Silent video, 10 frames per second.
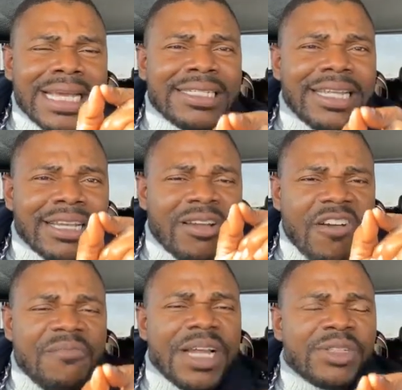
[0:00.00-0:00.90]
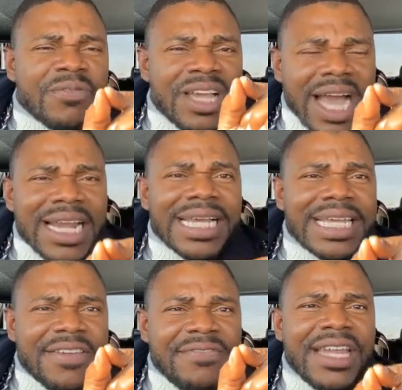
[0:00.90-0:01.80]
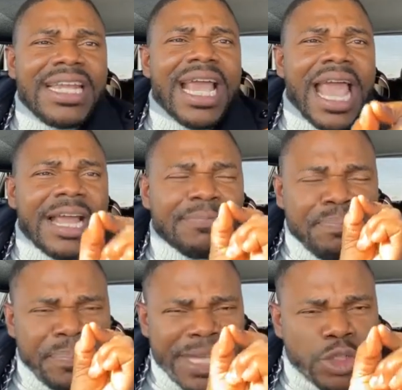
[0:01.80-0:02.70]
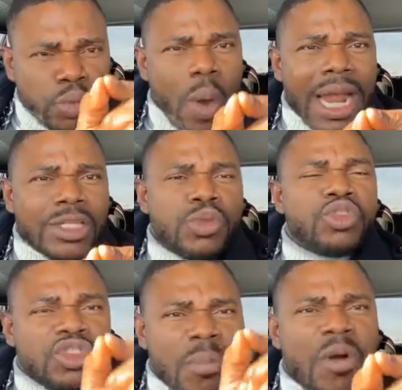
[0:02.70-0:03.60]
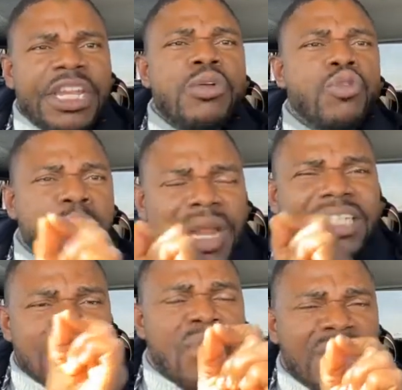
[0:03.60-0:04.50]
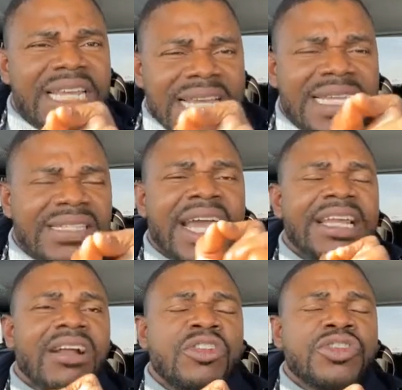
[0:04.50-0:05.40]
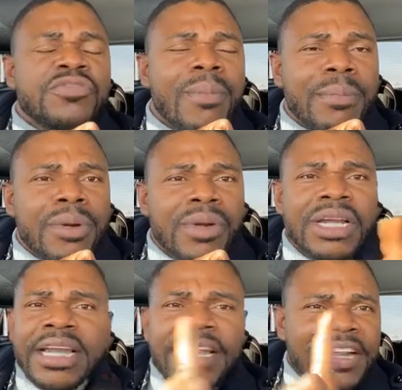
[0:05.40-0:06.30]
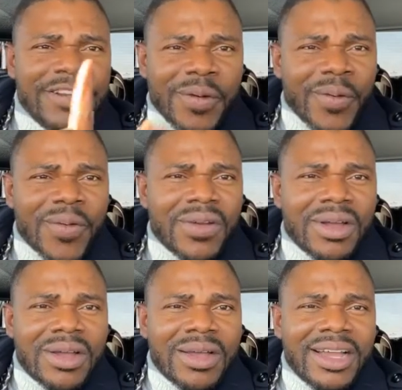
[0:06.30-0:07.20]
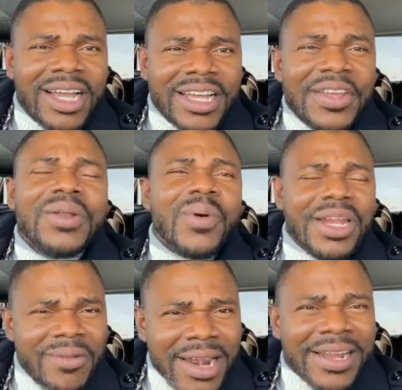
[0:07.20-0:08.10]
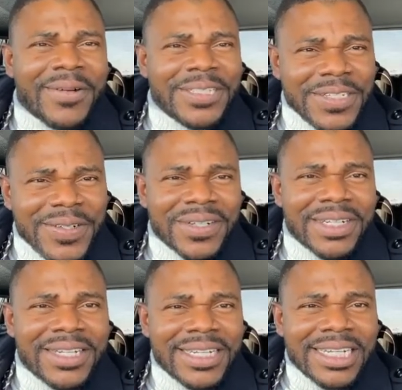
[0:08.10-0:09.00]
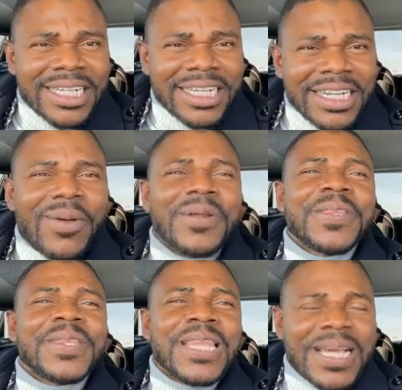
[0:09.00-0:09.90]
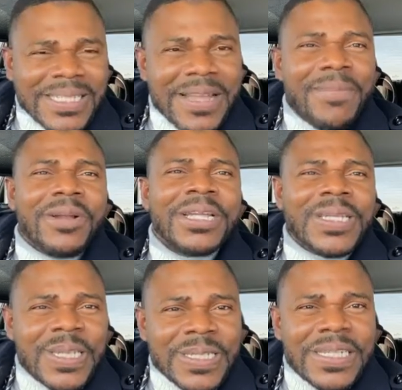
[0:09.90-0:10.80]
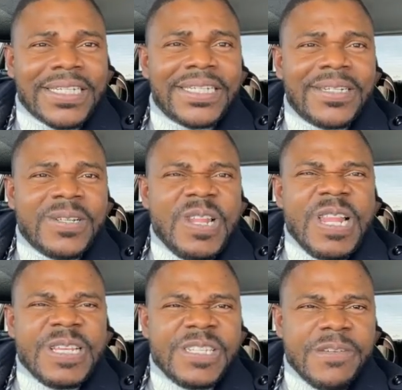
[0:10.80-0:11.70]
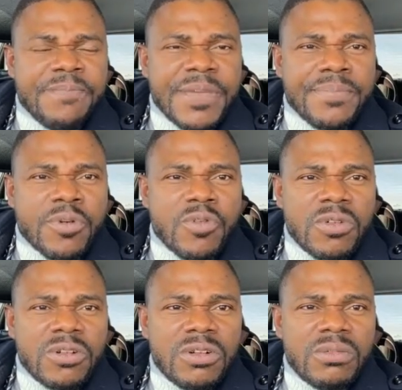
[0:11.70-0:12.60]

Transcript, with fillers: Is the government of Ghana giving a pesewa to somebody who brings money inside the country from abroad? No. Do you know what the Iranians want to do? They want to tax the money, isn't it? Lazy people.